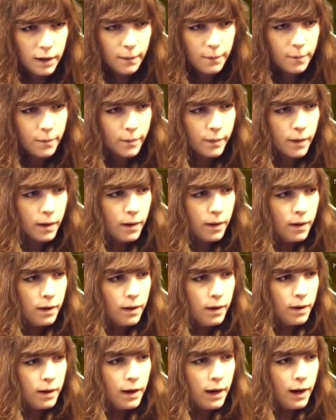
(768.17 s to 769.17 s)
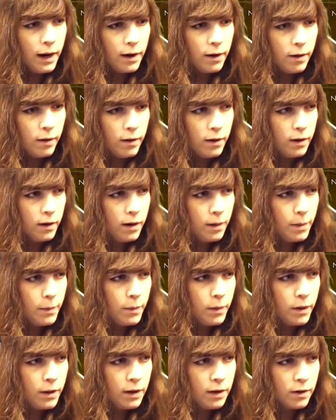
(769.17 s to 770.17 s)
it. Hang on, let me
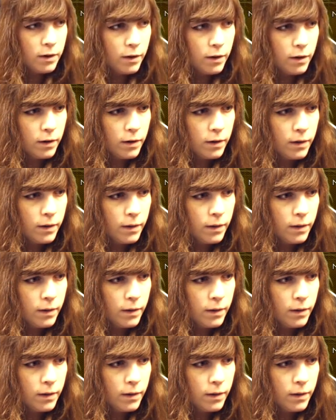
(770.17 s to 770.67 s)
put this on.